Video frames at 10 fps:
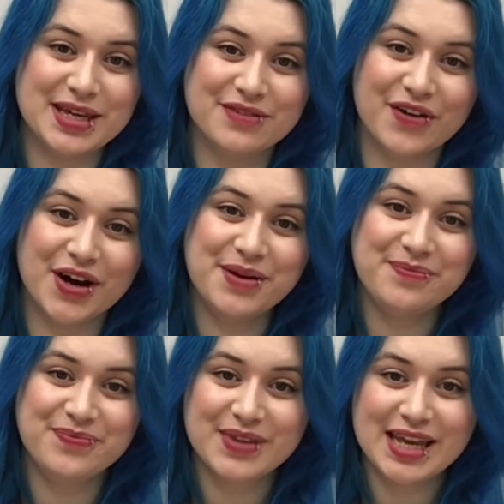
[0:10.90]
Eva,
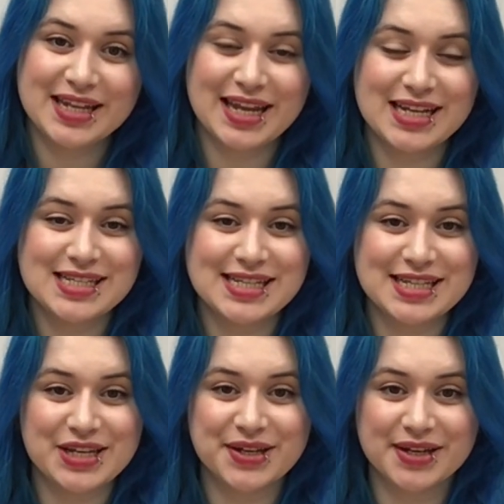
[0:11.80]
nice to
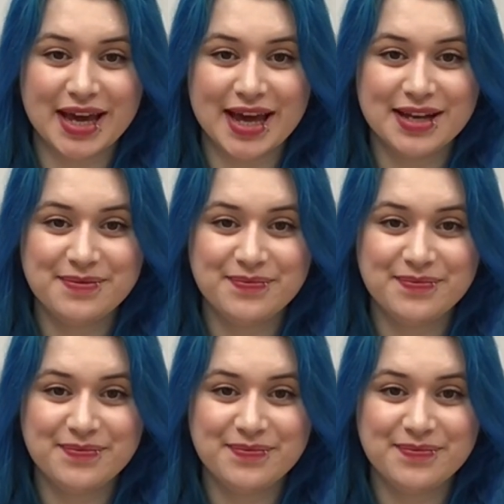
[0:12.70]
see you again.